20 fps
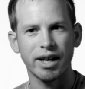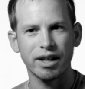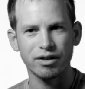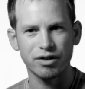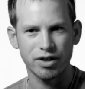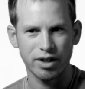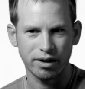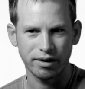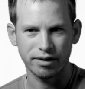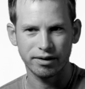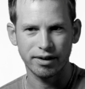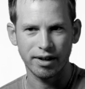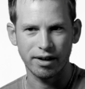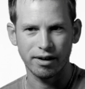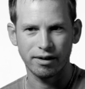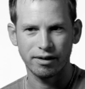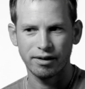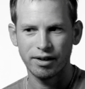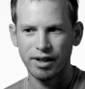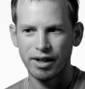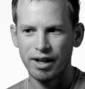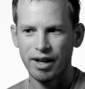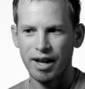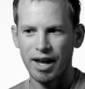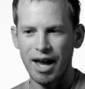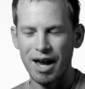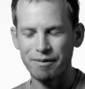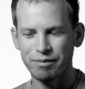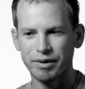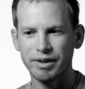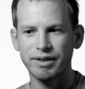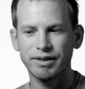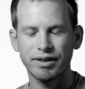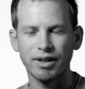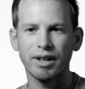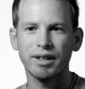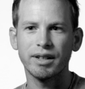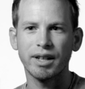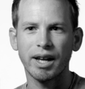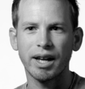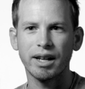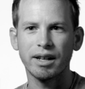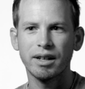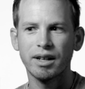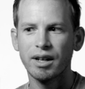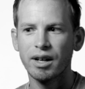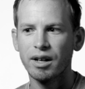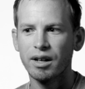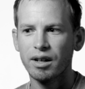that jail cell every Sunday,